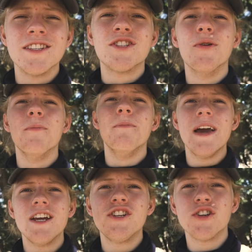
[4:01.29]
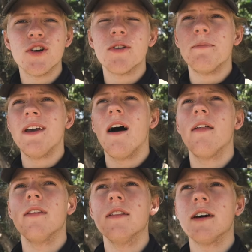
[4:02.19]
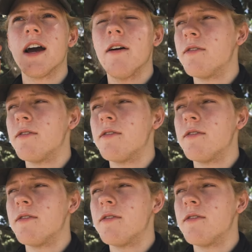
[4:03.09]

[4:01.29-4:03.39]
so make sure to be on the lookout